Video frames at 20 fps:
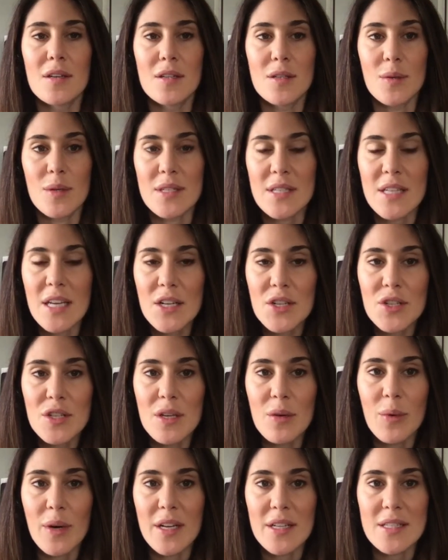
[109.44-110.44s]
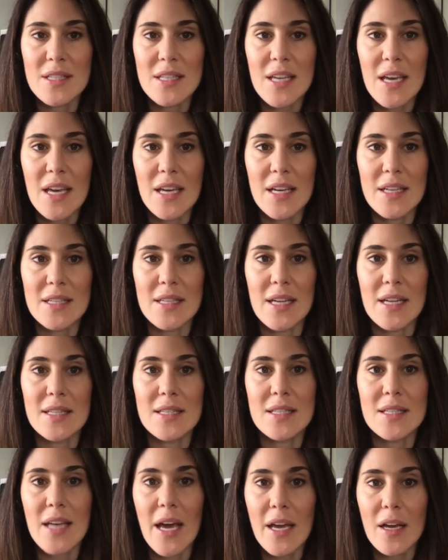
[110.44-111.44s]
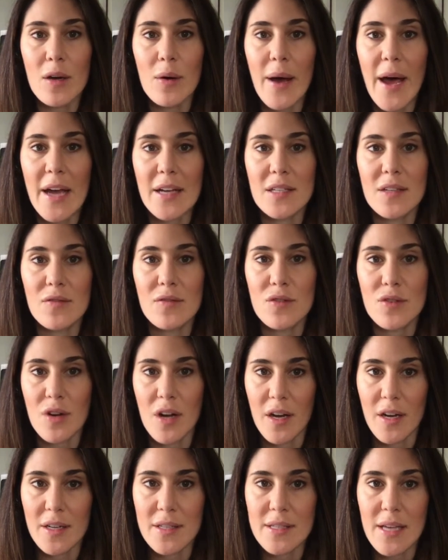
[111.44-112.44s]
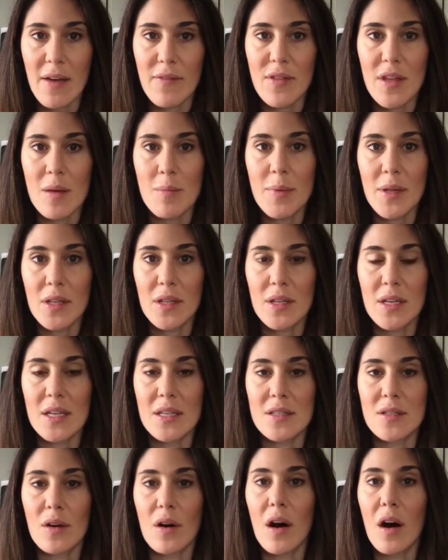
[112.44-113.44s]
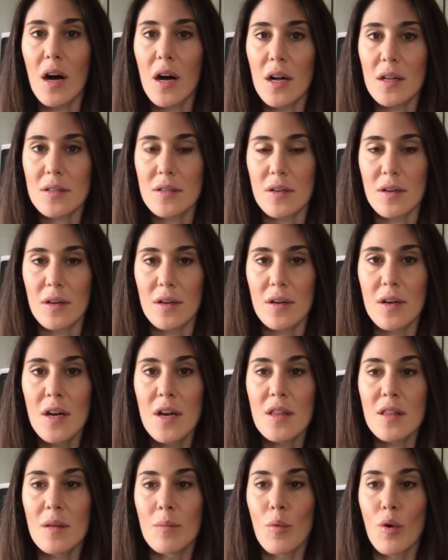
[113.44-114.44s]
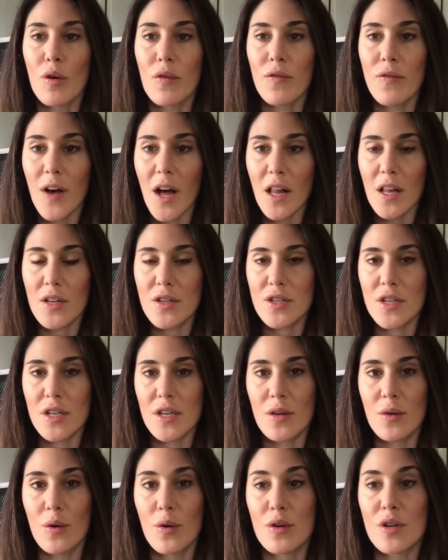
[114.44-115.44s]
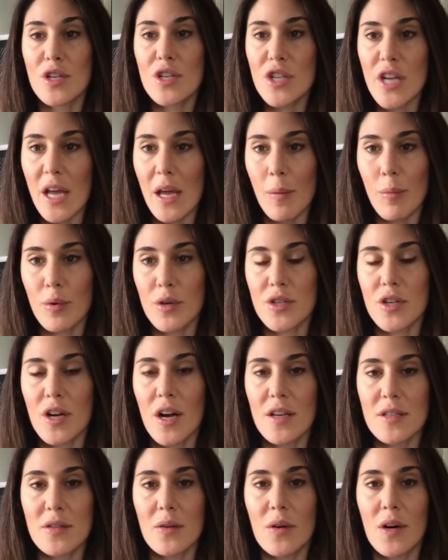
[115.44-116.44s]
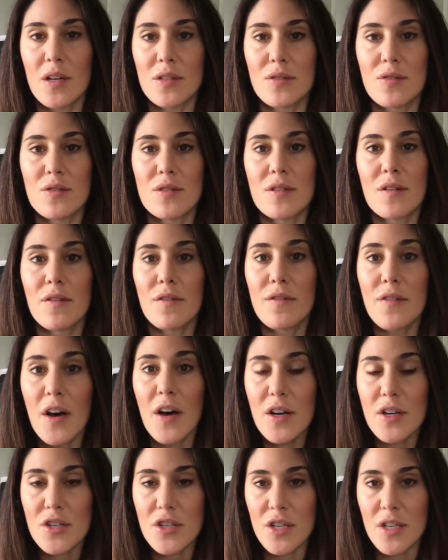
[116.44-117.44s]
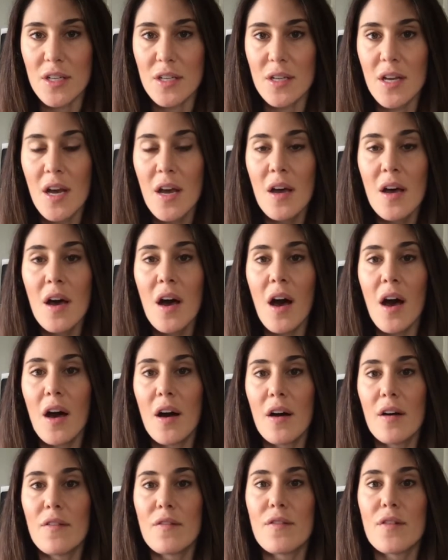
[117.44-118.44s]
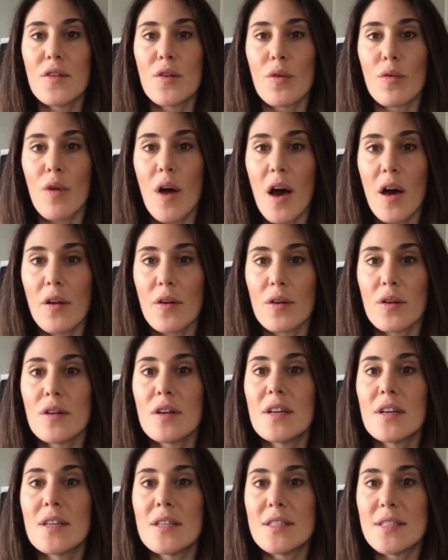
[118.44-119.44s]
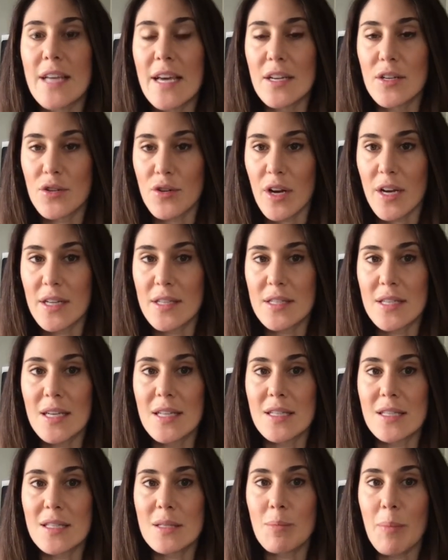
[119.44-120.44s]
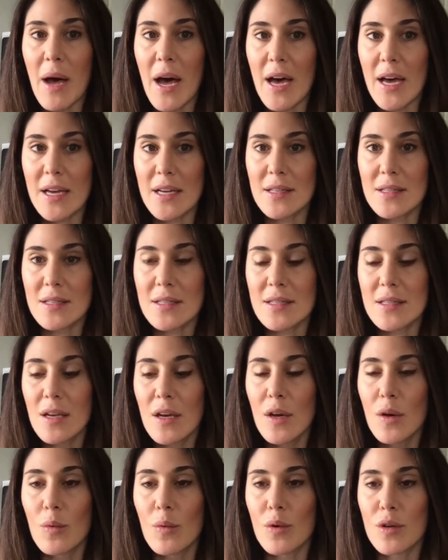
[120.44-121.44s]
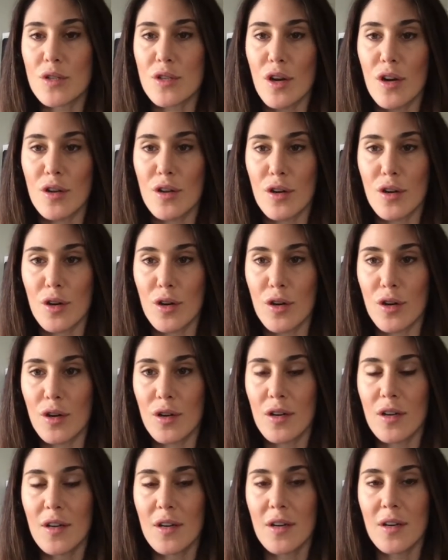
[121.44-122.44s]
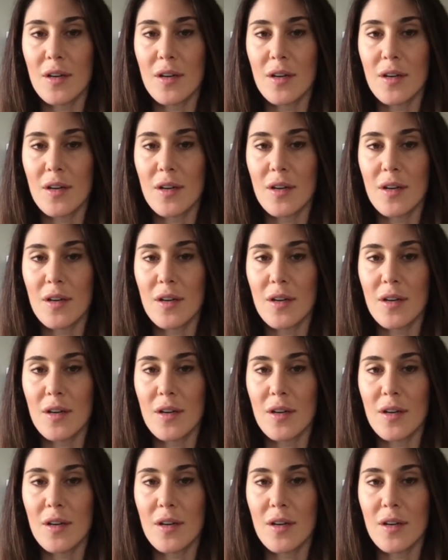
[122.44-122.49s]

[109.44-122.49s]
So essentially what it's saying is that psychoactive drugs have the ability to alter the morphology or shape, which also alters the function of neuronal dendrites and spines, which are your